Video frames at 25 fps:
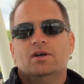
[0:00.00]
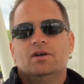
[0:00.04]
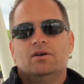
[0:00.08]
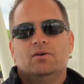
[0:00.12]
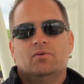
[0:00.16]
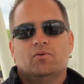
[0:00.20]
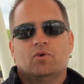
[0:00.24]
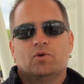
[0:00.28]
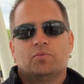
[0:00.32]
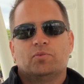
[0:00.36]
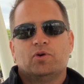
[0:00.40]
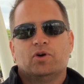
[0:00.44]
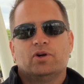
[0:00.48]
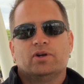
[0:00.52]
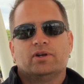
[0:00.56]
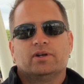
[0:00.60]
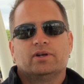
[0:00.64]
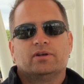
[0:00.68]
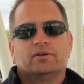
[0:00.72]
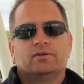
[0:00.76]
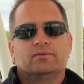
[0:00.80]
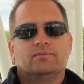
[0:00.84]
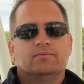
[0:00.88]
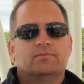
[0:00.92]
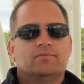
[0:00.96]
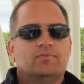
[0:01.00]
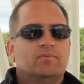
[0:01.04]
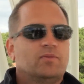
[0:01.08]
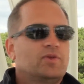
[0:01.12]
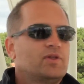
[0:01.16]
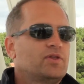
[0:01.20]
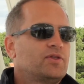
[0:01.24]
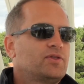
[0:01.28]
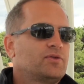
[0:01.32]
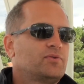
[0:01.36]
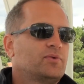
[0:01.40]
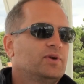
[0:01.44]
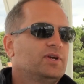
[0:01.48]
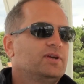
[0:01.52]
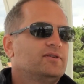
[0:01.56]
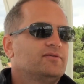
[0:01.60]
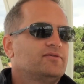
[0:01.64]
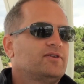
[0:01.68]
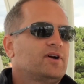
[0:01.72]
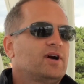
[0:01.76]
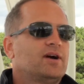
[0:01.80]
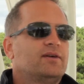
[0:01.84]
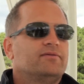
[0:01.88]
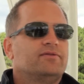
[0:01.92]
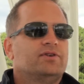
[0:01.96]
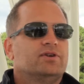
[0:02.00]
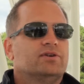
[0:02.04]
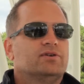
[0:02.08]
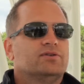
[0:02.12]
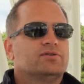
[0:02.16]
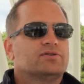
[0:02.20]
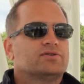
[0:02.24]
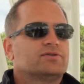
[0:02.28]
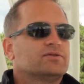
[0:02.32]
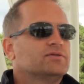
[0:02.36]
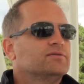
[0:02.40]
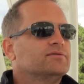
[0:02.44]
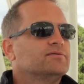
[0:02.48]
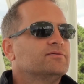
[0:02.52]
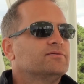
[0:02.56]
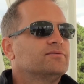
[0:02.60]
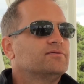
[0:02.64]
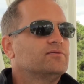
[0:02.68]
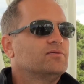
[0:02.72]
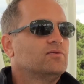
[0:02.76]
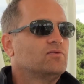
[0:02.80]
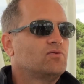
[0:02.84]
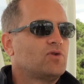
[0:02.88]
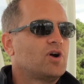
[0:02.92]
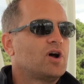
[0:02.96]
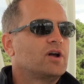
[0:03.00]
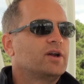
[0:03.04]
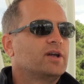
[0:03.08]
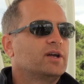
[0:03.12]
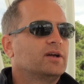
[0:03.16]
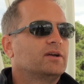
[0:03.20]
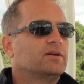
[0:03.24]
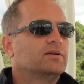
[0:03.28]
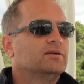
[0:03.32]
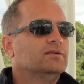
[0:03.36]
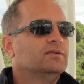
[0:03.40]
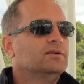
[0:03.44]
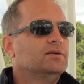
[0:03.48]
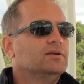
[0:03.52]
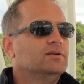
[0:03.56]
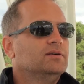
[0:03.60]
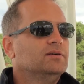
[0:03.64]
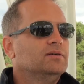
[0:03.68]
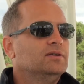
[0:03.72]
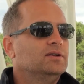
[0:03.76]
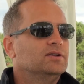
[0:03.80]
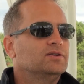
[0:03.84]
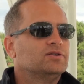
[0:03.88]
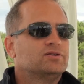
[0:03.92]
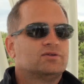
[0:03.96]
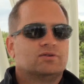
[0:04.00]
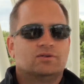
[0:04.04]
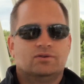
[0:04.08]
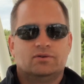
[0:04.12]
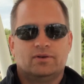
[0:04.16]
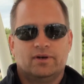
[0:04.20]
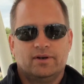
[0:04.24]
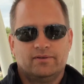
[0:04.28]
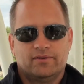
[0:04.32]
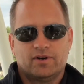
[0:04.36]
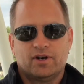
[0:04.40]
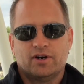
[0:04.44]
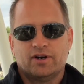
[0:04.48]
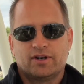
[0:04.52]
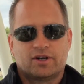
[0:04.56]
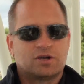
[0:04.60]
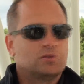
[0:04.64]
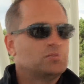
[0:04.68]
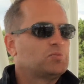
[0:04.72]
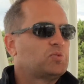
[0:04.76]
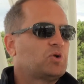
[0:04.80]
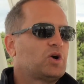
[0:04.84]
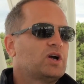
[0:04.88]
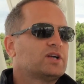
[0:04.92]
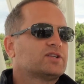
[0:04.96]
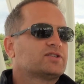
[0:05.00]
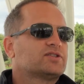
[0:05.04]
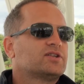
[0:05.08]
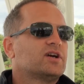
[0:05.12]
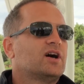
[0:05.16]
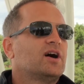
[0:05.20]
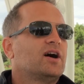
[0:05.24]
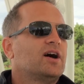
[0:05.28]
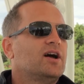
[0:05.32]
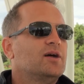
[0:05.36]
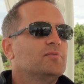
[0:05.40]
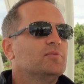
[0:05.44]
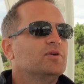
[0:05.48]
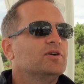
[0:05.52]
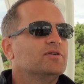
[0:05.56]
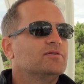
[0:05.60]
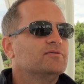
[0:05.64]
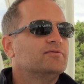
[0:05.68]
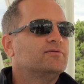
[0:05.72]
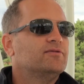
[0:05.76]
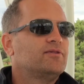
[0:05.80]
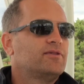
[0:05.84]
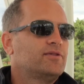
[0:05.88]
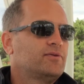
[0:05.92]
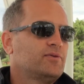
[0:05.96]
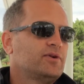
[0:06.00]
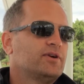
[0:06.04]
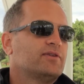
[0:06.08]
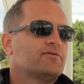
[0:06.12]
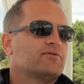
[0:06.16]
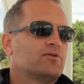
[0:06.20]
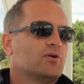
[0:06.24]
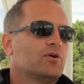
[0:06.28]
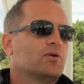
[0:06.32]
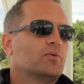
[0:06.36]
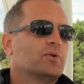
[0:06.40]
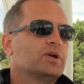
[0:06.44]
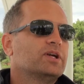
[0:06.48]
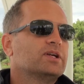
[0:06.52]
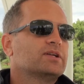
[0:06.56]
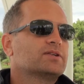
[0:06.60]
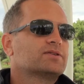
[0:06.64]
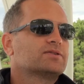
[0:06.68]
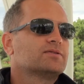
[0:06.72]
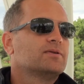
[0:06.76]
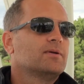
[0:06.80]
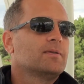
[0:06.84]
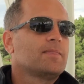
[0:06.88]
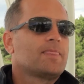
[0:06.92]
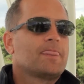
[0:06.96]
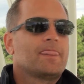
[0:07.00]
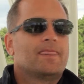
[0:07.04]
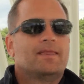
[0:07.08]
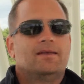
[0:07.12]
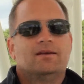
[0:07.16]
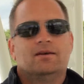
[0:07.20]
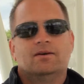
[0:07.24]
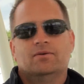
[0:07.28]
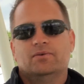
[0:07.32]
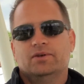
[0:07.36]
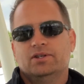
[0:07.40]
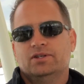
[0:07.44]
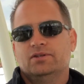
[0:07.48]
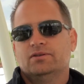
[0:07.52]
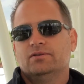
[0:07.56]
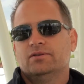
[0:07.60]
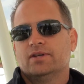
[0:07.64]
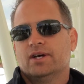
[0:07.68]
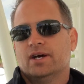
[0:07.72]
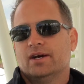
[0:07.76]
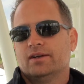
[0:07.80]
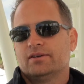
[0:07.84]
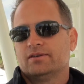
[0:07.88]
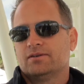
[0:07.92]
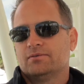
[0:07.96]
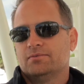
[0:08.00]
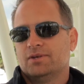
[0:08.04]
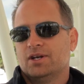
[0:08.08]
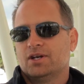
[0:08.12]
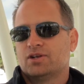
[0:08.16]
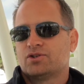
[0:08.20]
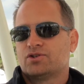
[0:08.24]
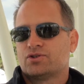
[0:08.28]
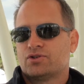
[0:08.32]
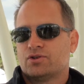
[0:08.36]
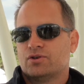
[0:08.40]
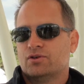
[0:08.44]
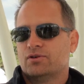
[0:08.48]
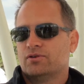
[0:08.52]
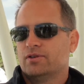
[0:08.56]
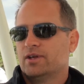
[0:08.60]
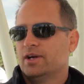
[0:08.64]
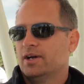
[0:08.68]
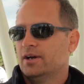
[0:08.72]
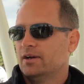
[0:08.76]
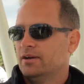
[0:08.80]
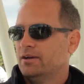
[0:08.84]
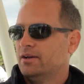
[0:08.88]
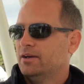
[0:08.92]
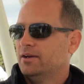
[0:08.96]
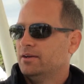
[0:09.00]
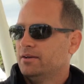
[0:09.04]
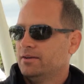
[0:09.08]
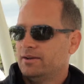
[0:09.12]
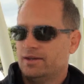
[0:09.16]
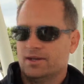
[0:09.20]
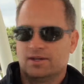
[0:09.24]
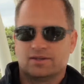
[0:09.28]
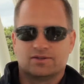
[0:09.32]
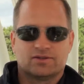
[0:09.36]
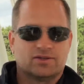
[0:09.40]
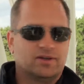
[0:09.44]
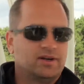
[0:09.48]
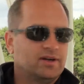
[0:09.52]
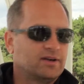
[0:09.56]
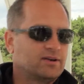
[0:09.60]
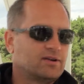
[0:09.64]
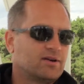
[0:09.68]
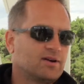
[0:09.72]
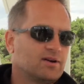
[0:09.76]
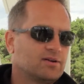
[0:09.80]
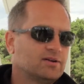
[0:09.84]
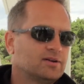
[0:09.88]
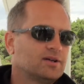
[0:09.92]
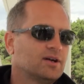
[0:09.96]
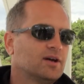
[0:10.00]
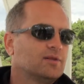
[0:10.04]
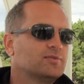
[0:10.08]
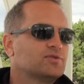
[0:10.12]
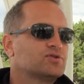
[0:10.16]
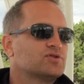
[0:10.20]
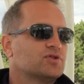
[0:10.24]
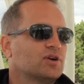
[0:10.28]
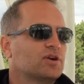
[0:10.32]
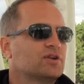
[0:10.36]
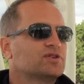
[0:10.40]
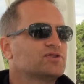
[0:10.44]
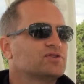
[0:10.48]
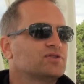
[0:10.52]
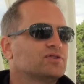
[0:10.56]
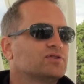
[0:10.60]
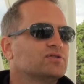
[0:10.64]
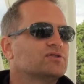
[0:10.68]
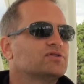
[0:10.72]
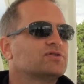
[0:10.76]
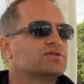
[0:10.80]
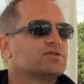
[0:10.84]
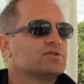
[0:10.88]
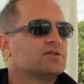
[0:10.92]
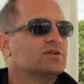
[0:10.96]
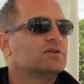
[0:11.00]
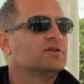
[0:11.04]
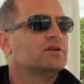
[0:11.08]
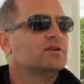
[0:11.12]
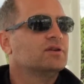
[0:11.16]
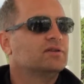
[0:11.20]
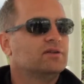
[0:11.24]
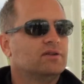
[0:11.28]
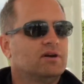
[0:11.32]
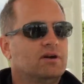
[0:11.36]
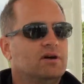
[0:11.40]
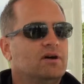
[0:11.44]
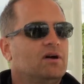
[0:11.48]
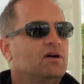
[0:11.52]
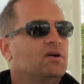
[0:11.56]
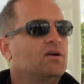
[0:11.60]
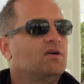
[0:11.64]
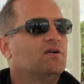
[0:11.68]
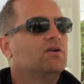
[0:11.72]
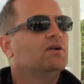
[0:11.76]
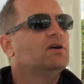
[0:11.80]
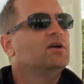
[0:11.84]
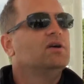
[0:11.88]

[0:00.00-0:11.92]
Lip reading: we're putting 3 to 5 years of running into a very compressed time of 3 or 4 weeks. And we do that to make sure that things like hardtop structures and the hull